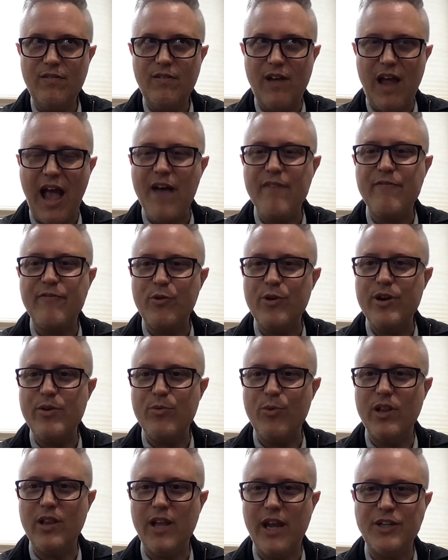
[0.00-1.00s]
every
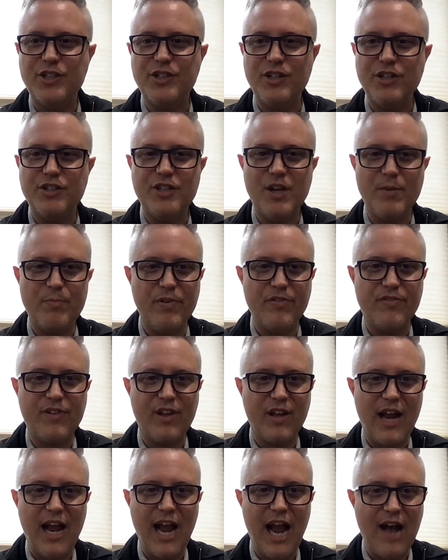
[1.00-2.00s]
relationship is
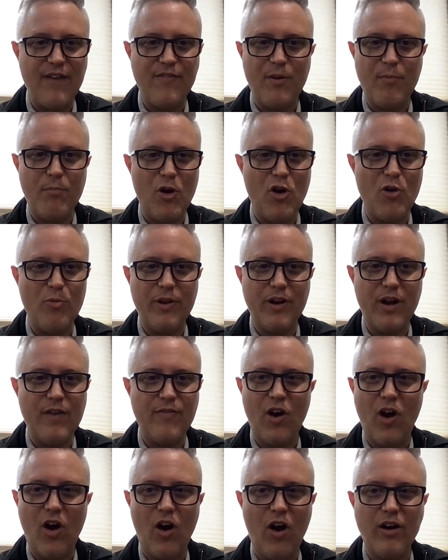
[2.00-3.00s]
going to have a moment of
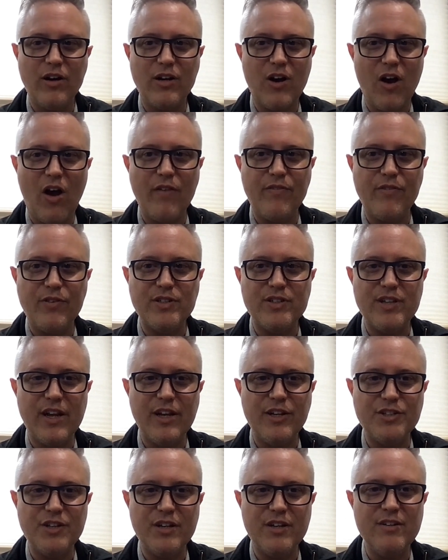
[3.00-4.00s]
a hard
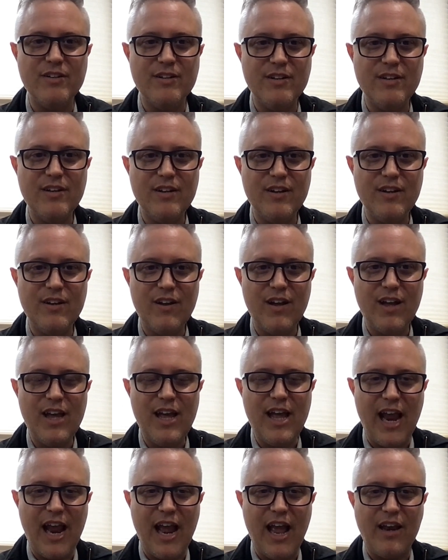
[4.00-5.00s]
conversation,
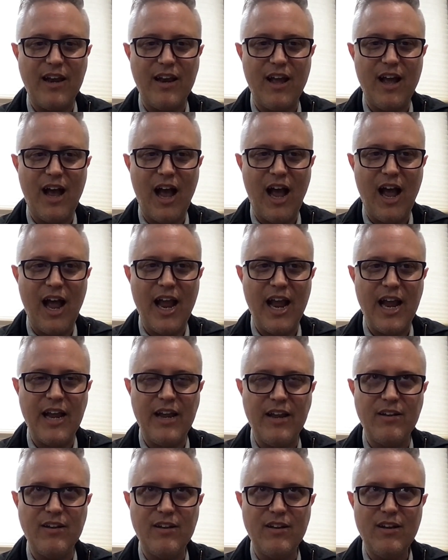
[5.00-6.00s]
and
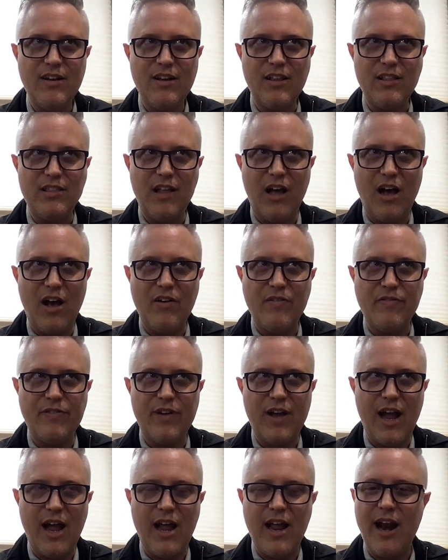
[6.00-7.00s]
I love
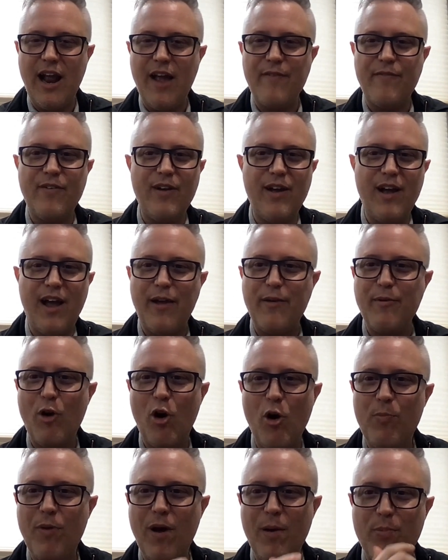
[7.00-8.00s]
and I've I
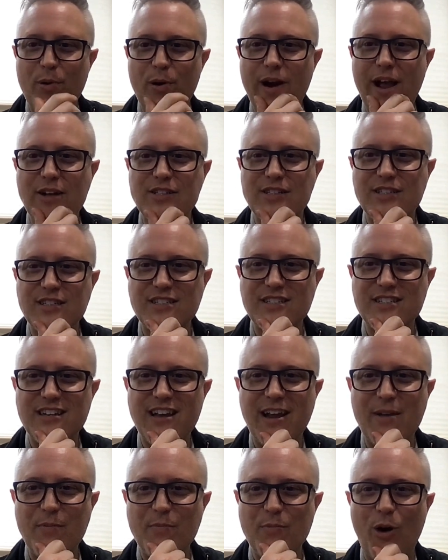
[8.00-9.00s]
hope I pronounce his
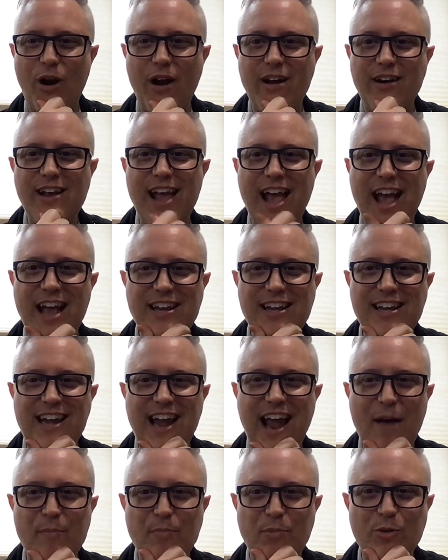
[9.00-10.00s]
name right. Eddie
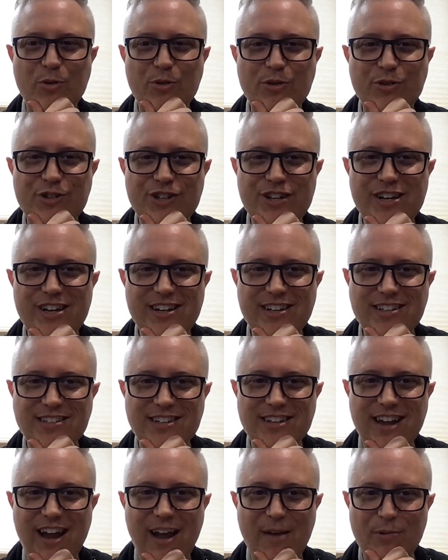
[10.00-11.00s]
Capparucci is
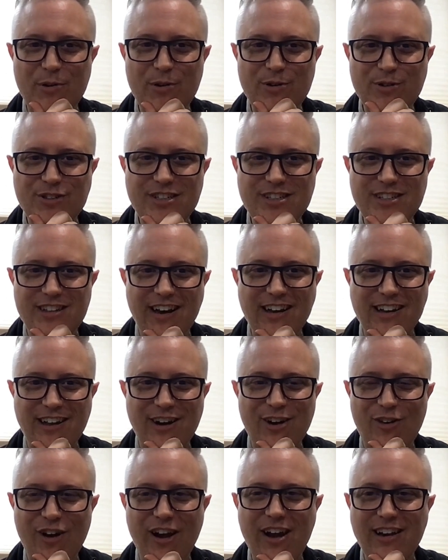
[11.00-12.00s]
it Capparucci? Yeah,
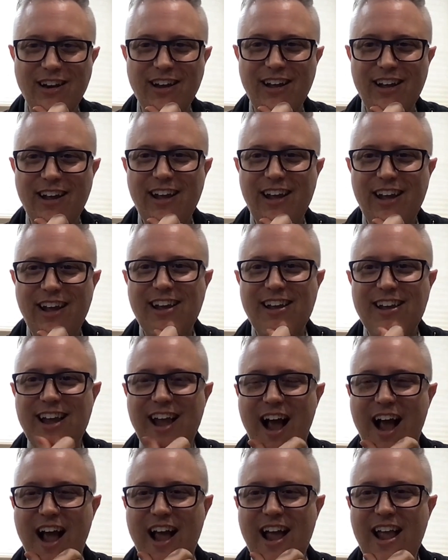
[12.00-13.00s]
Capparucci. Right?
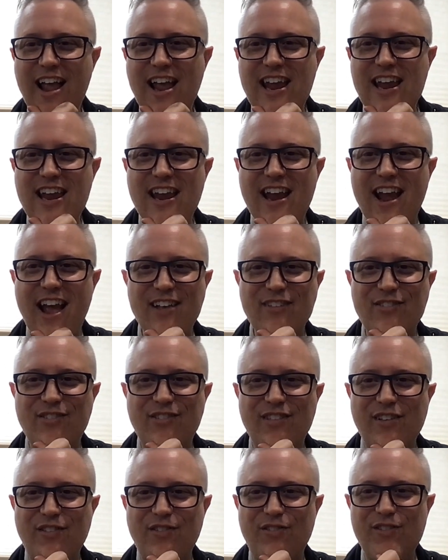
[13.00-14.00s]
Yeah, yeah. He has
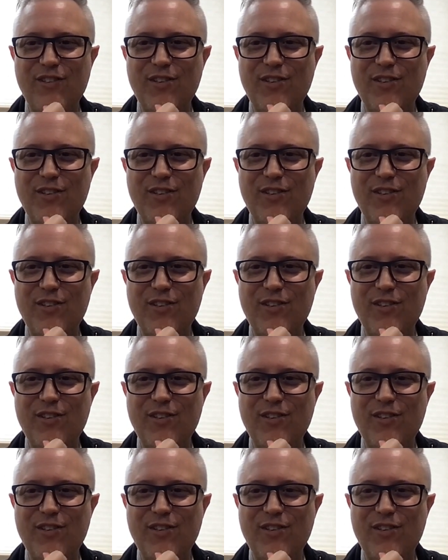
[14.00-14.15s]
this